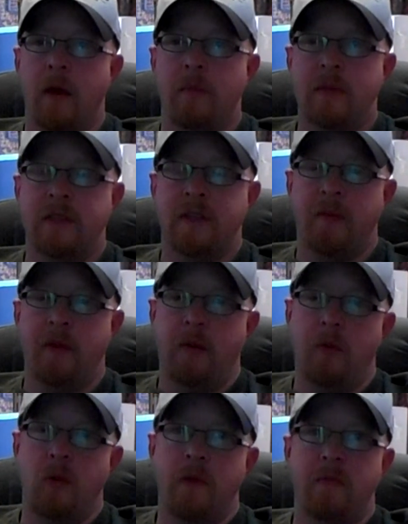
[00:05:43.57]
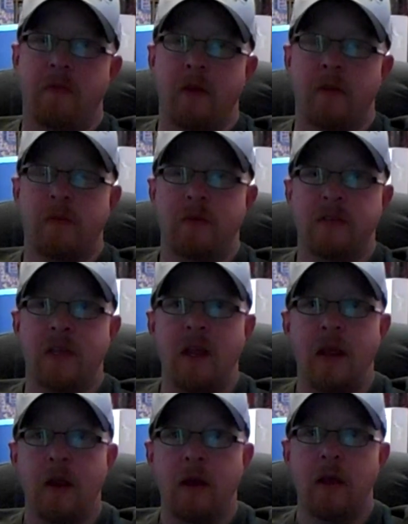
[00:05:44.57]
Miss WWE Fan
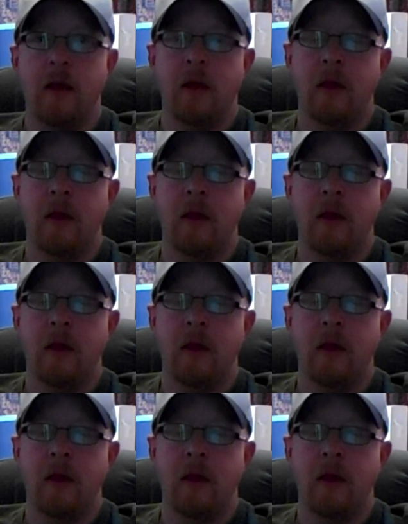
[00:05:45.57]
13,